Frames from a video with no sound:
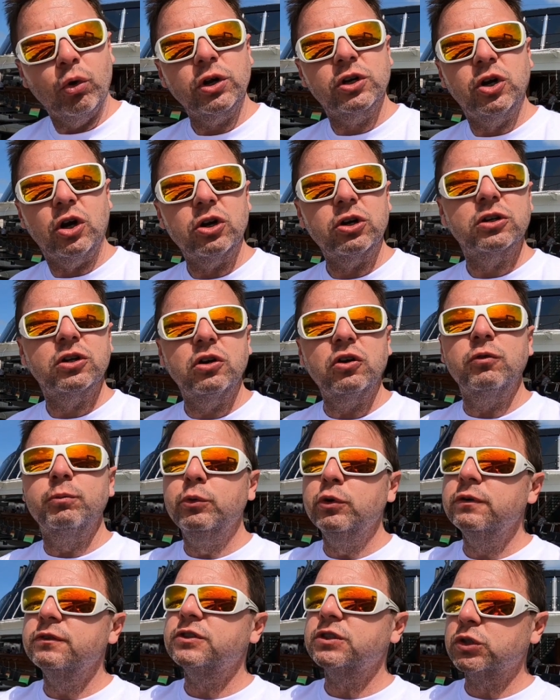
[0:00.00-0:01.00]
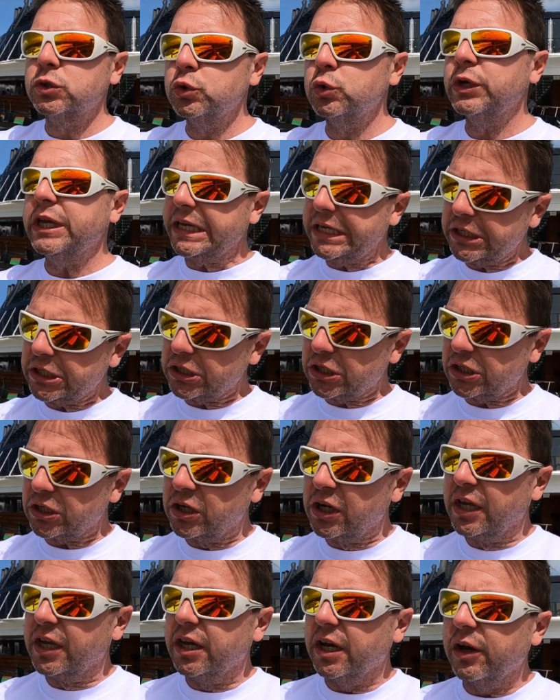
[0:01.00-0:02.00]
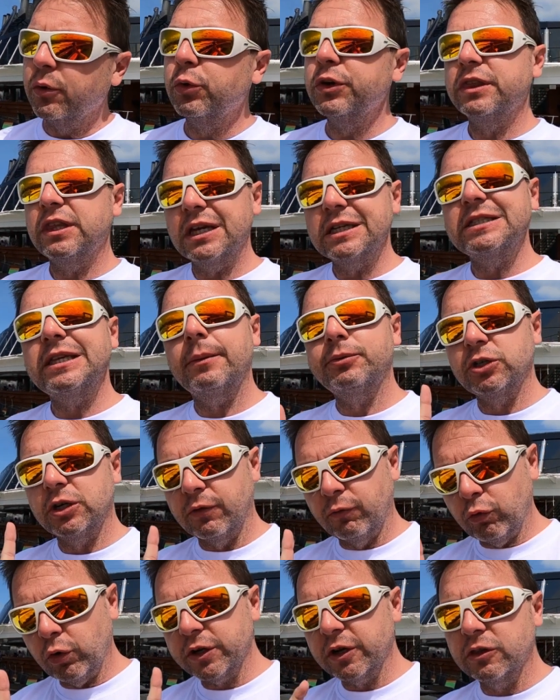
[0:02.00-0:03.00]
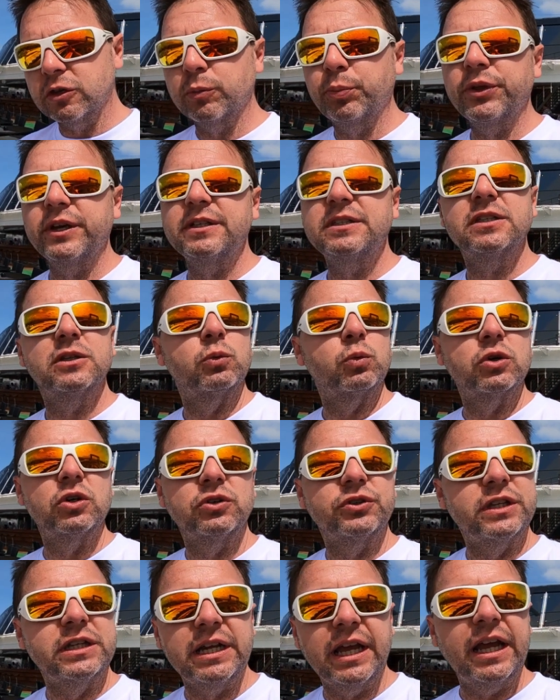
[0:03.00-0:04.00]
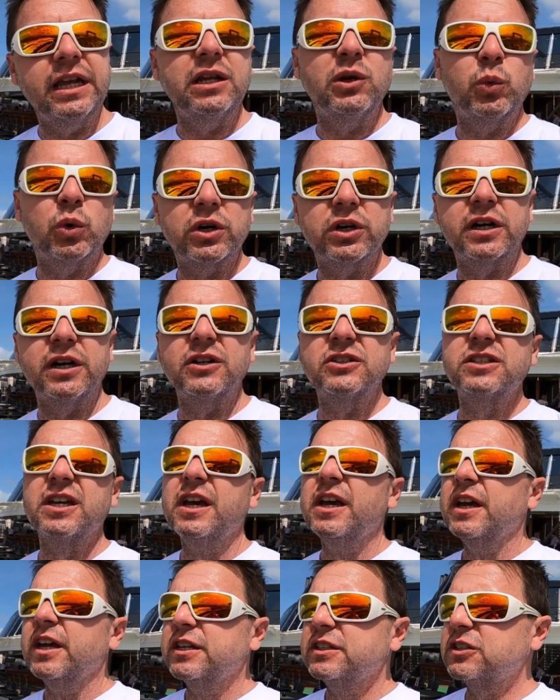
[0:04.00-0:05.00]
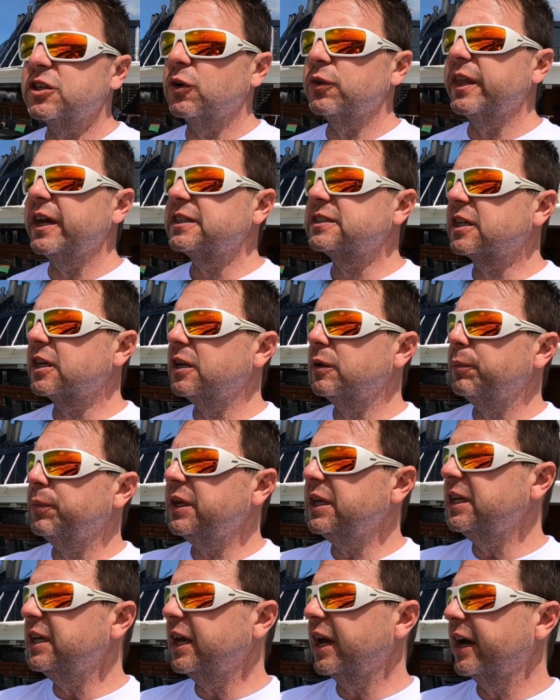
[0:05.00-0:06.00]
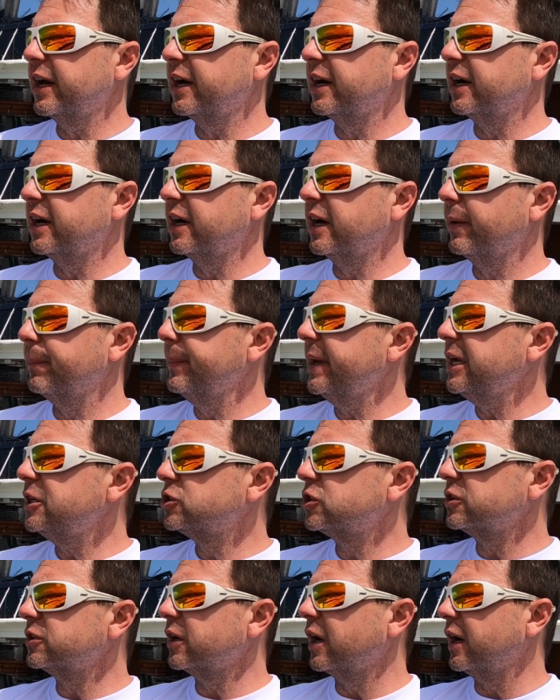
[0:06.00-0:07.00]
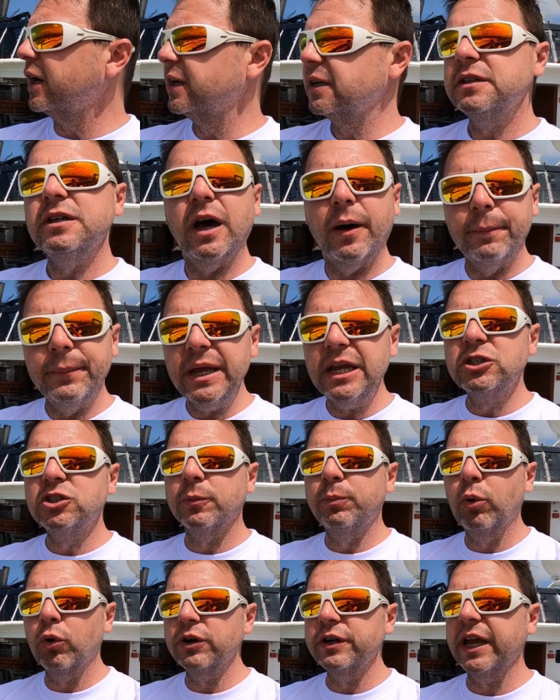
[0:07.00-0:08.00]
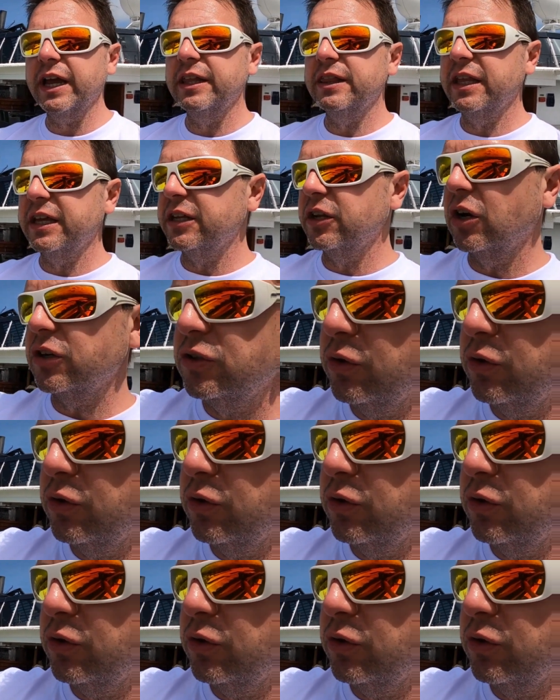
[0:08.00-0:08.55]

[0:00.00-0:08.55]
cargo moves through here, with the exception of one other place in the world, than anywhere else. So that's going to be a major port. And then